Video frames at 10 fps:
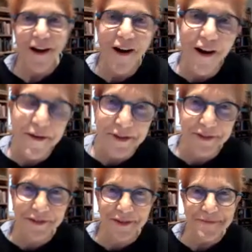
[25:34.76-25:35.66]
on
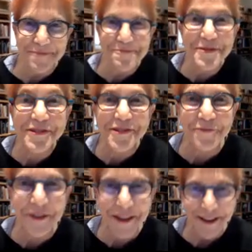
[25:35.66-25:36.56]
this
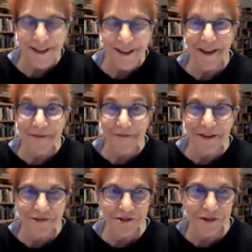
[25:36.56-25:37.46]
Pacific
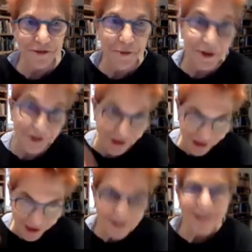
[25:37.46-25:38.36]
adventure,
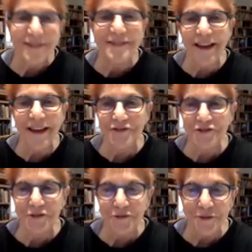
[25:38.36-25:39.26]
which led
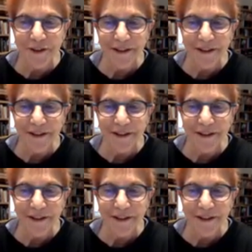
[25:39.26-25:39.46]
to